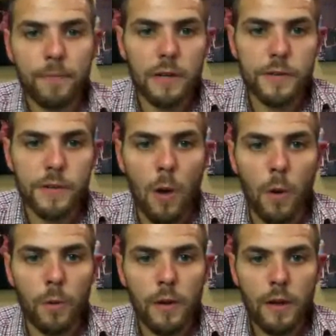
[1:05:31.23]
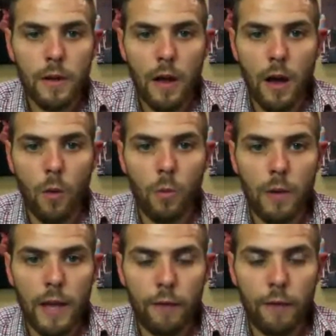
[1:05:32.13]
So
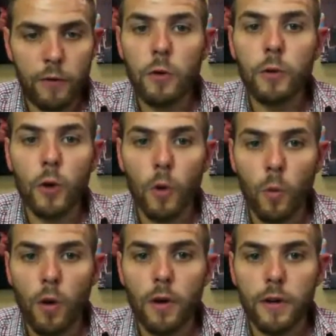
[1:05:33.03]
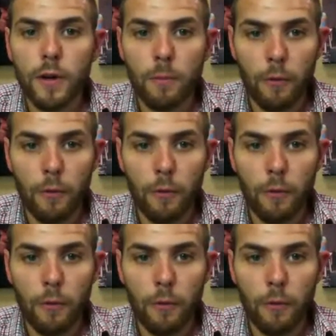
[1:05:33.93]
if you do your work